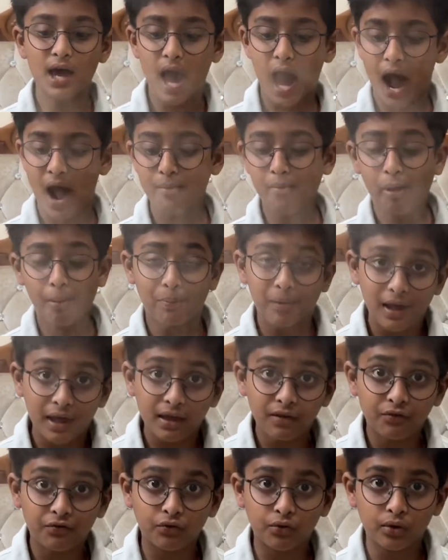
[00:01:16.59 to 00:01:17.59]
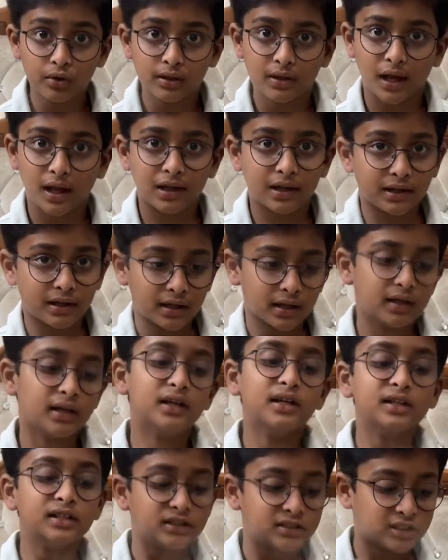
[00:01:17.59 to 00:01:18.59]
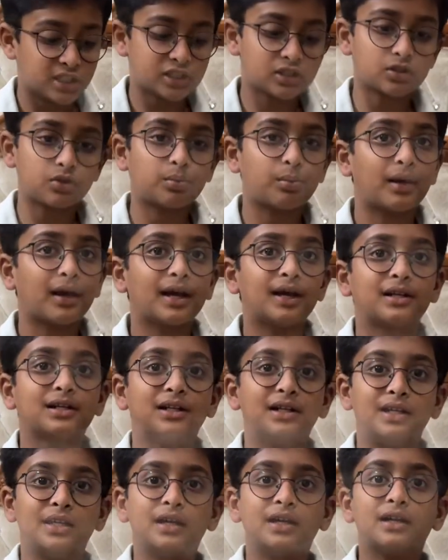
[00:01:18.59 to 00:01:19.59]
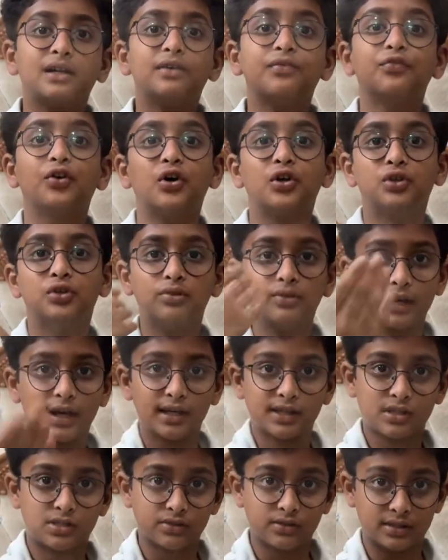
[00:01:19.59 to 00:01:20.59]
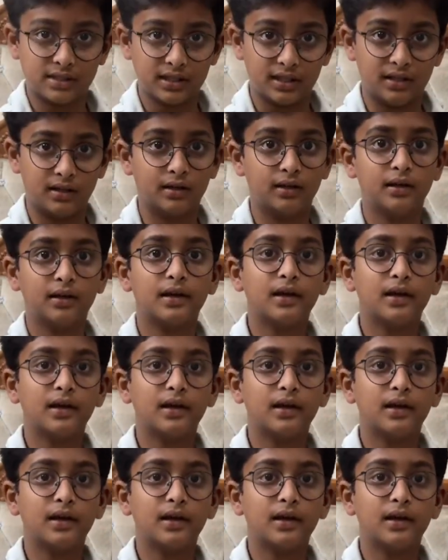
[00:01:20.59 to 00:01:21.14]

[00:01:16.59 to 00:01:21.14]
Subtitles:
I'm applying food coloring just to make it clearer for you guys to see.